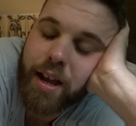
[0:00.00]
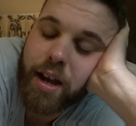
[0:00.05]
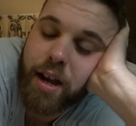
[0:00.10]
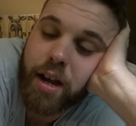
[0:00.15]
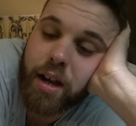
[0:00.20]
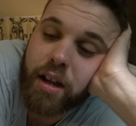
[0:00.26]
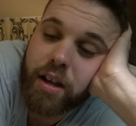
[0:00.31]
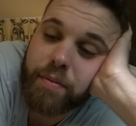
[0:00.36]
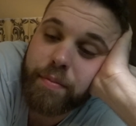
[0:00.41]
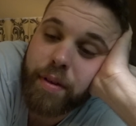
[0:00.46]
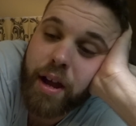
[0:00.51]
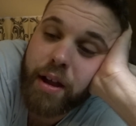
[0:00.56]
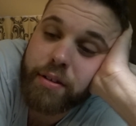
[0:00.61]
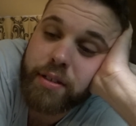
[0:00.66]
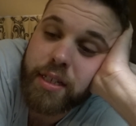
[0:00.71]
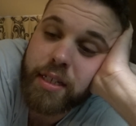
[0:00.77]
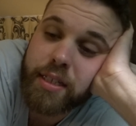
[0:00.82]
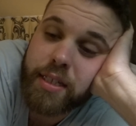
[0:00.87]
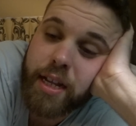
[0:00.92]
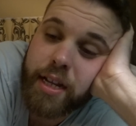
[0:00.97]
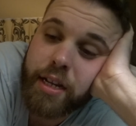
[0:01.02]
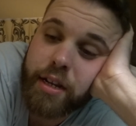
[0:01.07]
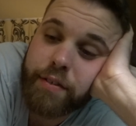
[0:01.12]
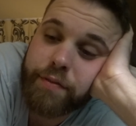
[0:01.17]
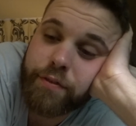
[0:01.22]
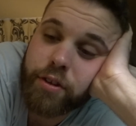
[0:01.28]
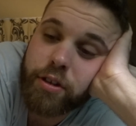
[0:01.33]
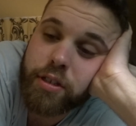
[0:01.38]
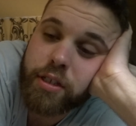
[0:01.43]
I was excited
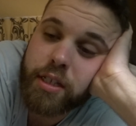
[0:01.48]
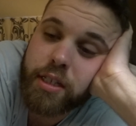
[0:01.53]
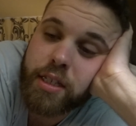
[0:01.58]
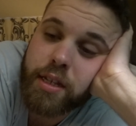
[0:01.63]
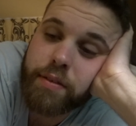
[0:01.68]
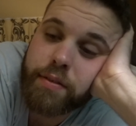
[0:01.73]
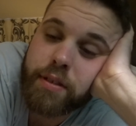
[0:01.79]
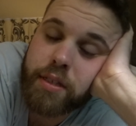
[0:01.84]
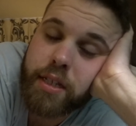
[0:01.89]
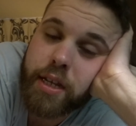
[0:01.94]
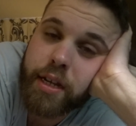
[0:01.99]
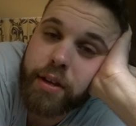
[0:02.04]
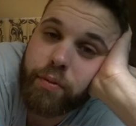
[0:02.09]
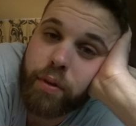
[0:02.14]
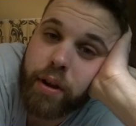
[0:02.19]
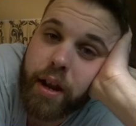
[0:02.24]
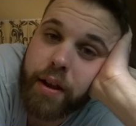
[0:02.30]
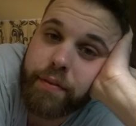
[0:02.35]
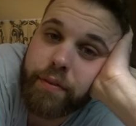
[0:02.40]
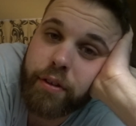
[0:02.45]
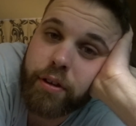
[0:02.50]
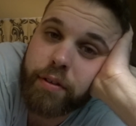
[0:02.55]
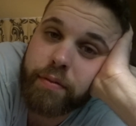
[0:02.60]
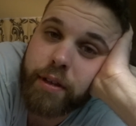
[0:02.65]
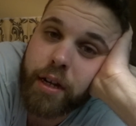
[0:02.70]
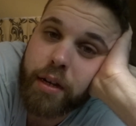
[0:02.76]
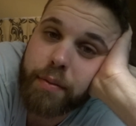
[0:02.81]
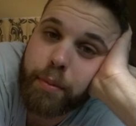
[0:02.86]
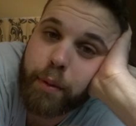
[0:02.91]
at first because I was like, whatever,
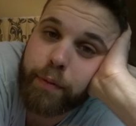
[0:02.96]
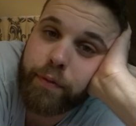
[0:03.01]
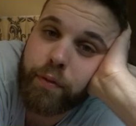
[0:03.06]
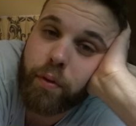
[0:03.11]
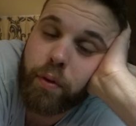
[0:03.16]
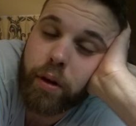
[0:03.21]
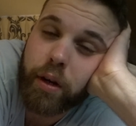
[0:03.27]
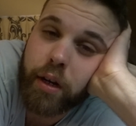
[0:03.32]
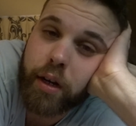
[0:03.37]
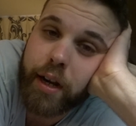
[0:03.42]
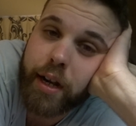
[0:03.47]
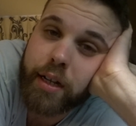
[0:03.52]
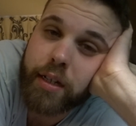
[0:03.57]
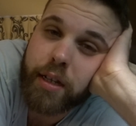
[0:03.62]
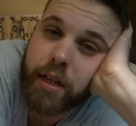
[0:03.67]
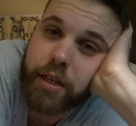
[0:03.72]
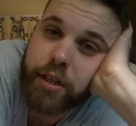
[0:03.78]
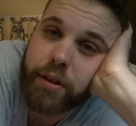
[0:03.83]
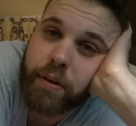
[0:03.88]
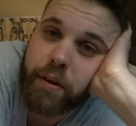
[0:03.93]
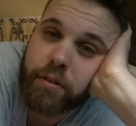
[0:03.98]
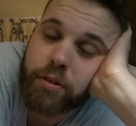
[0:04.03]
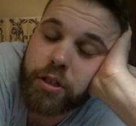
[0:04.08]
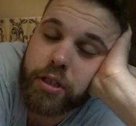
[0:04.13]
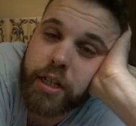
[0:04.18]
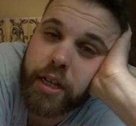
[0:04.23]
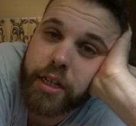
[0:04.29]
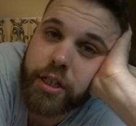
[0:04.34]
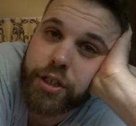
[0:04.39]
I've done it before. You know, I'll
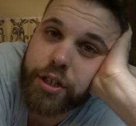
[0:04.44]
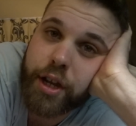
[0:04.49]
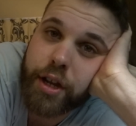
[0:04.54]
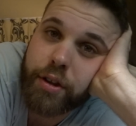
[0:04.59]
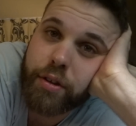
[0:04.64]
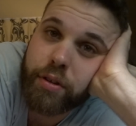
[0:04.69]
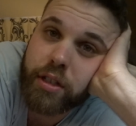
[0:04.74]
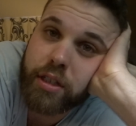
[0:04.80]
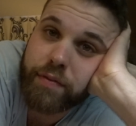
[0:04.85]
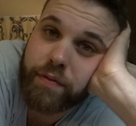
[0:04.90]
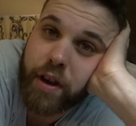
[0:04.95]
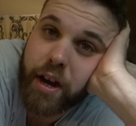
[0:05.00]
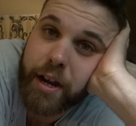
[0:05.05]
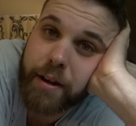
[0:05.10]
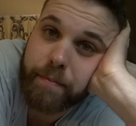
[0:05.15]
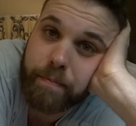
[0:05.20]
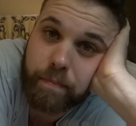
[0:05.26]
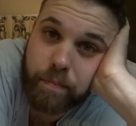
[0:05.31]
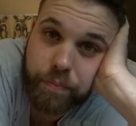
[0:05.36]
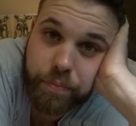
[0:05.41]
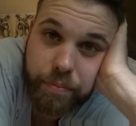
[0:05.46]
just take a shuttle, it's fine.